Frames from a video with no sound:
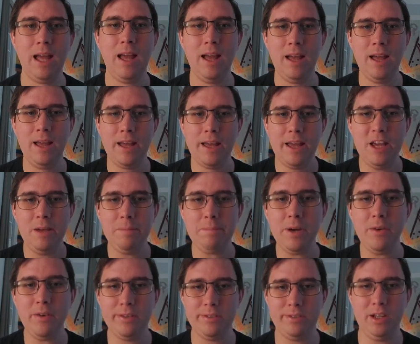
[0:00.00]
Hippo is
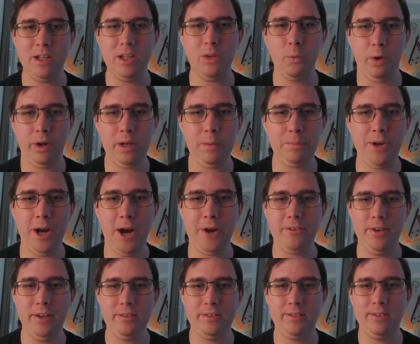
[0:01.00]
still a work in
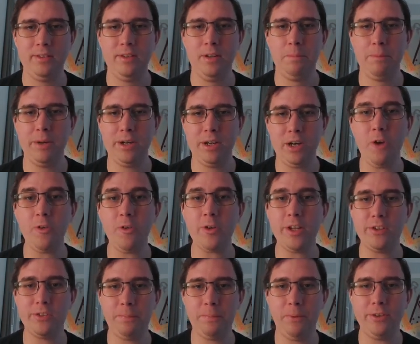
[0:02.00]
progress, but it already
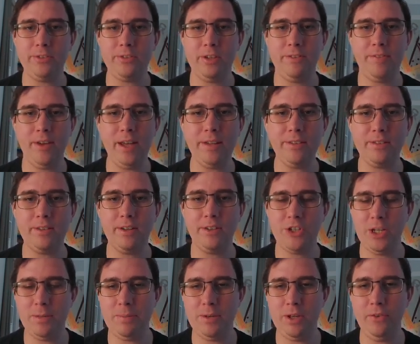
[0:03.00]
supports advanced
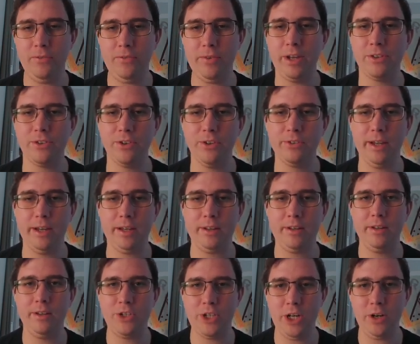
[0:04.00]
GPU features like
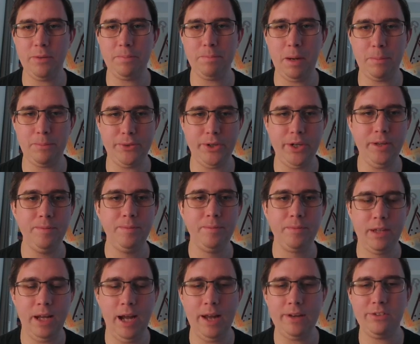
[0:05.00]
shared memory,
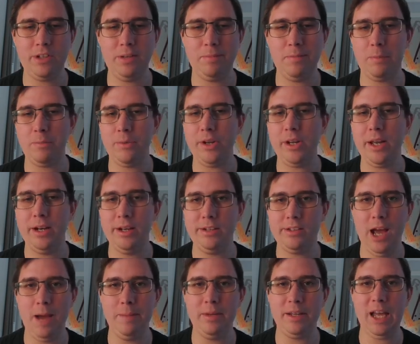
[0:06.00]
constant memory, and
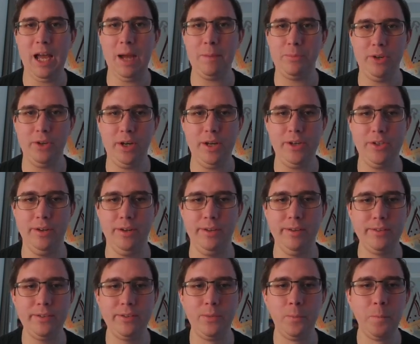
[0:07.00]
atomic operations.
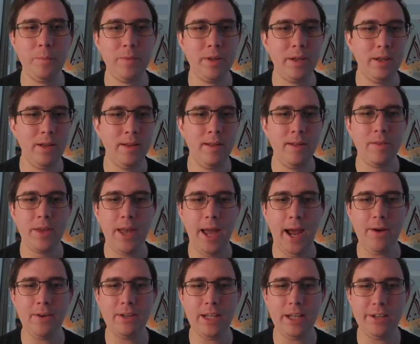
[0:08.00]
I would
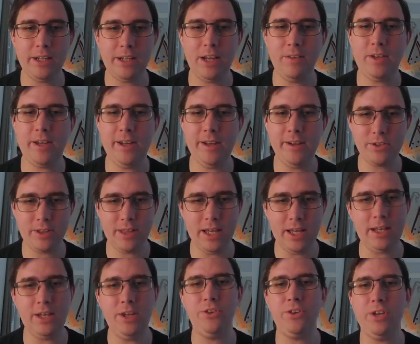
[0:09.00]
like to give a huge thank you
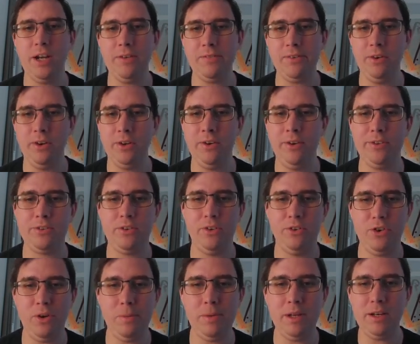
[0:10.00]
to everyone who has
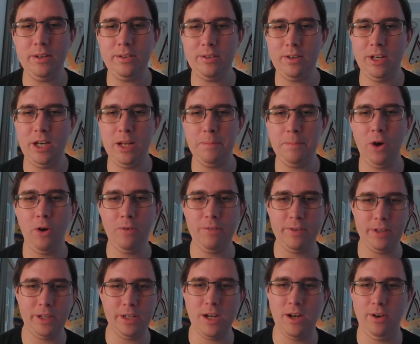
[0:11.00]
contributed to NIM over the
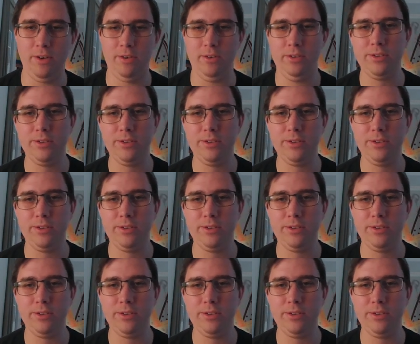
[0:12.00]
years.